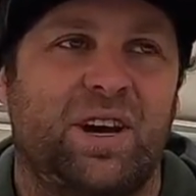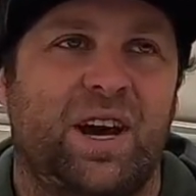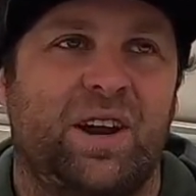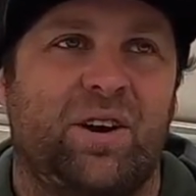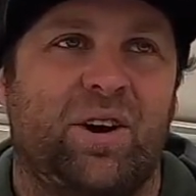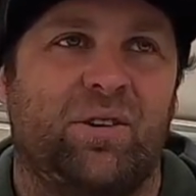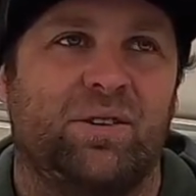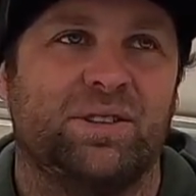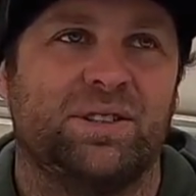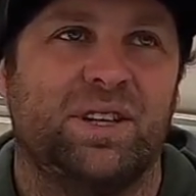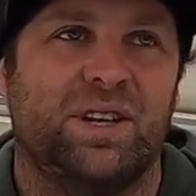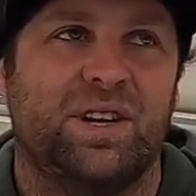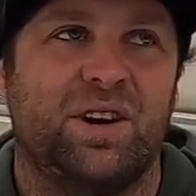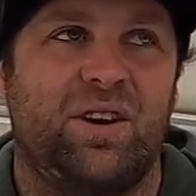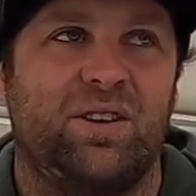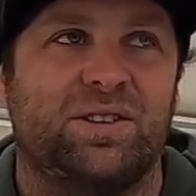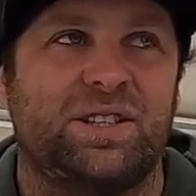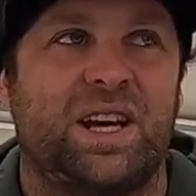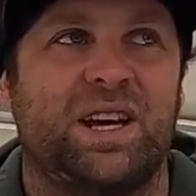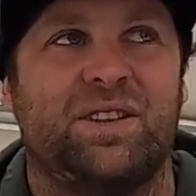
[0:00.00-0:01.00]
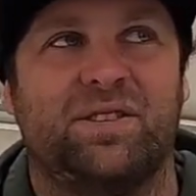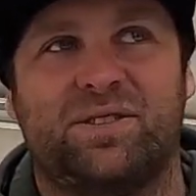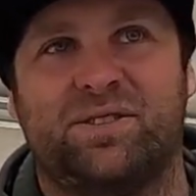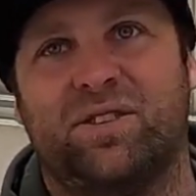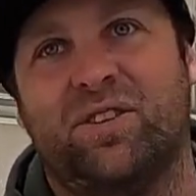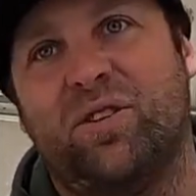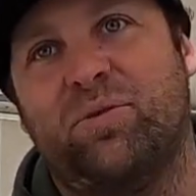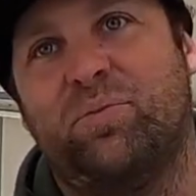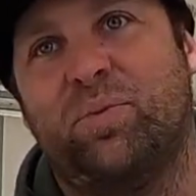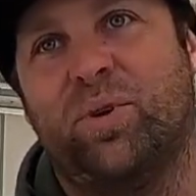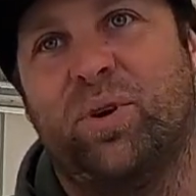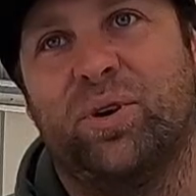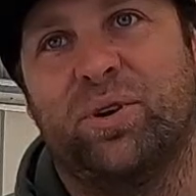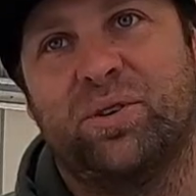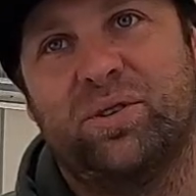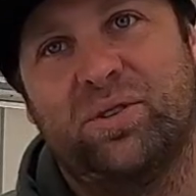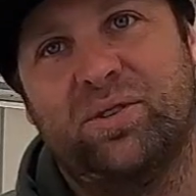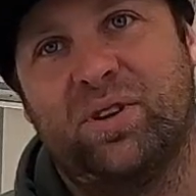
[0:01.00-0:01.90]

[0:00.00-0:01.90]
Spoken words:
and I was like, oh, I'll take the surfboard